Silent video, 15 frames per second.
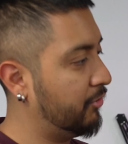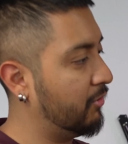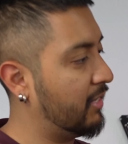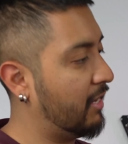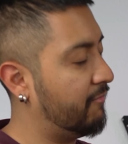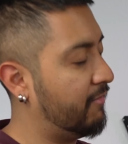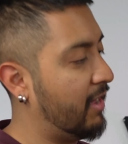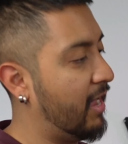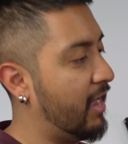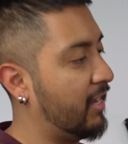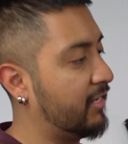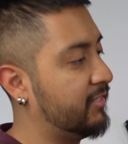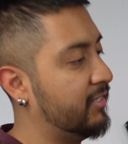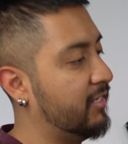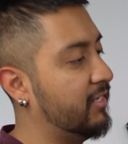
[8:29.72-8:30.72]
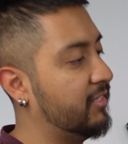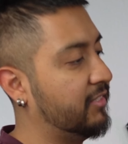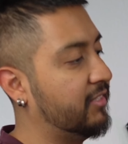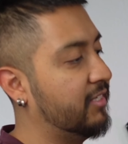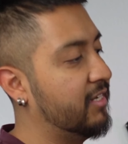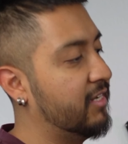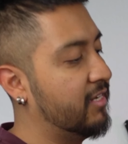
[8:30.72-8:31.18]
you have
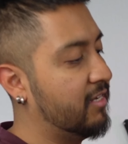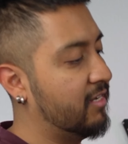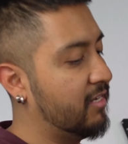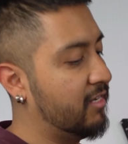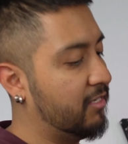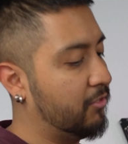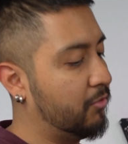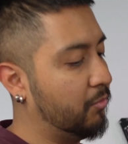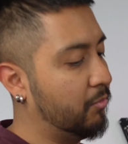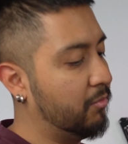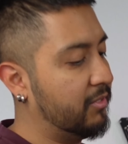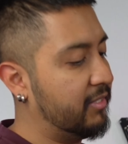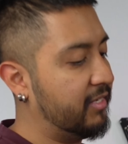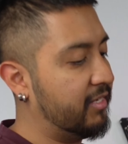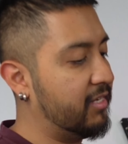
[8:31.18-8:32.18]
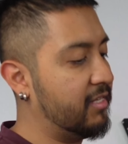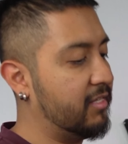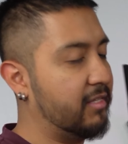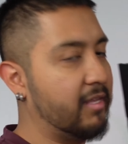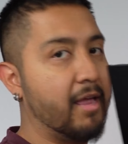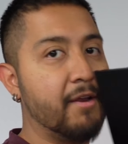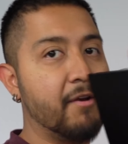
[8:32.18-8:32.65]
access to the
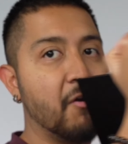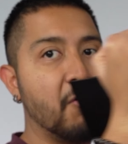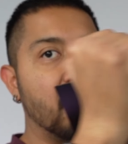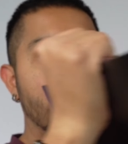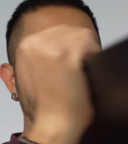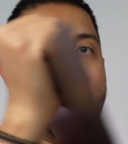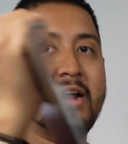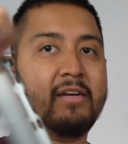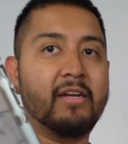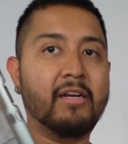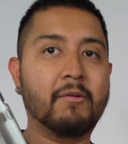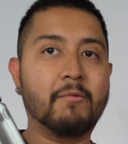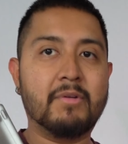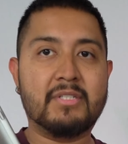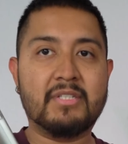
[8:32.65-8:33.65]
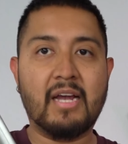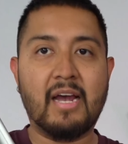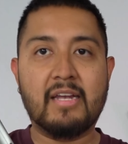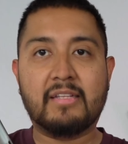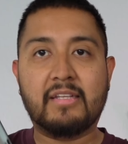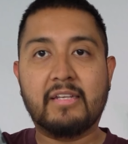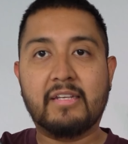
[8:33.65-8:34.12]
interior panel, which I
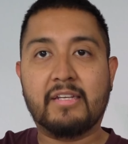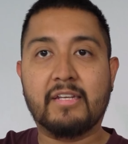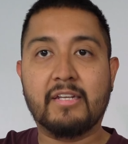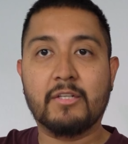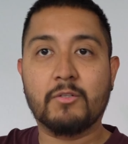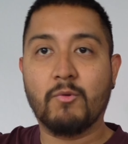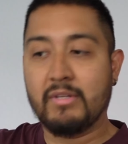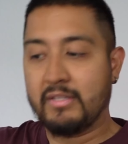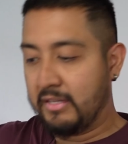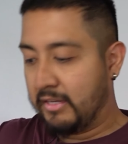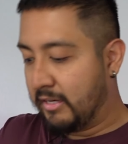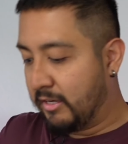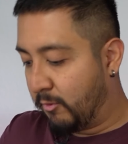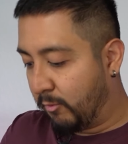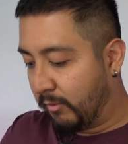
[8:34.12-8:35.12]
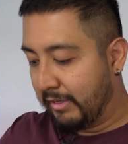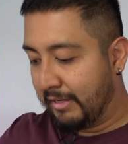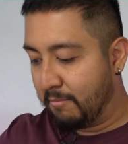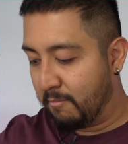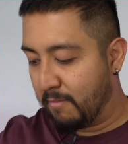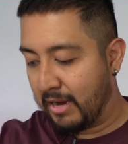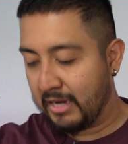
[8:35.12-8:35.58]
think here is where the real
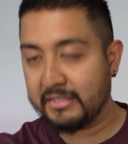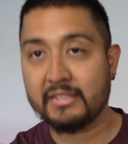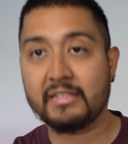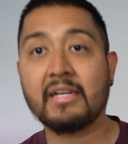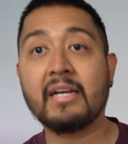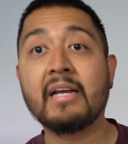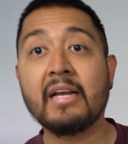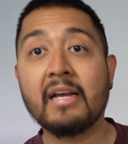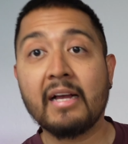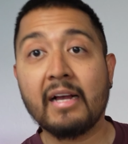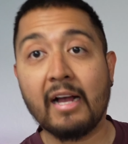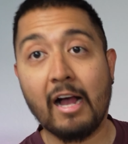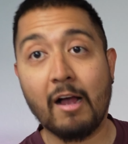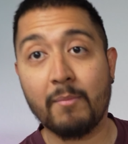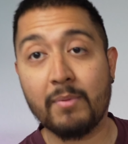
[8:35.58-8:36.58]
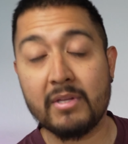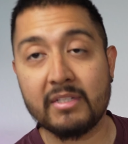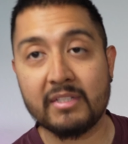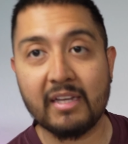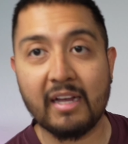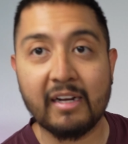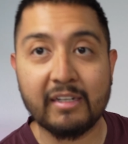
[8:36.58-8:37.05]
magic
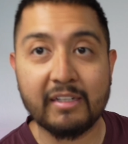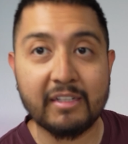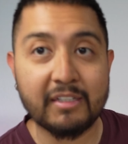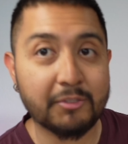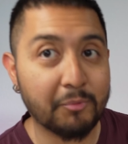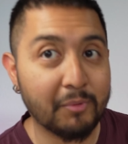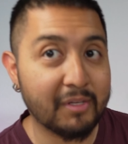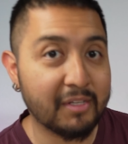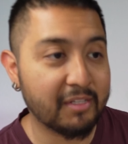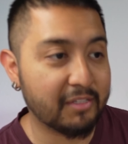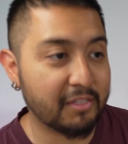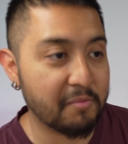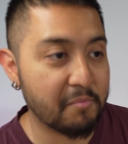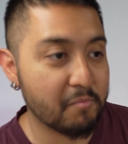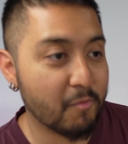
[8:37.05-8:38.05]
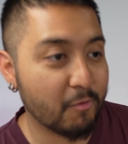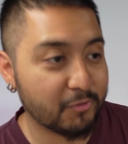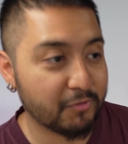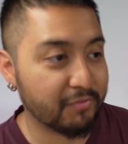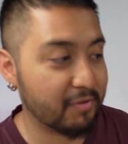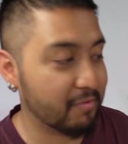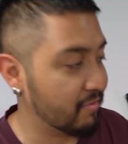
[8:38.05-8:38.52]
happens, and it's really the most
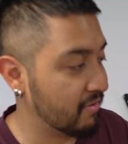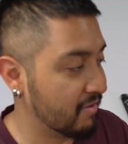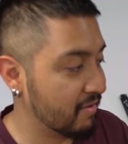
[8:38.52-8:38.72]
of the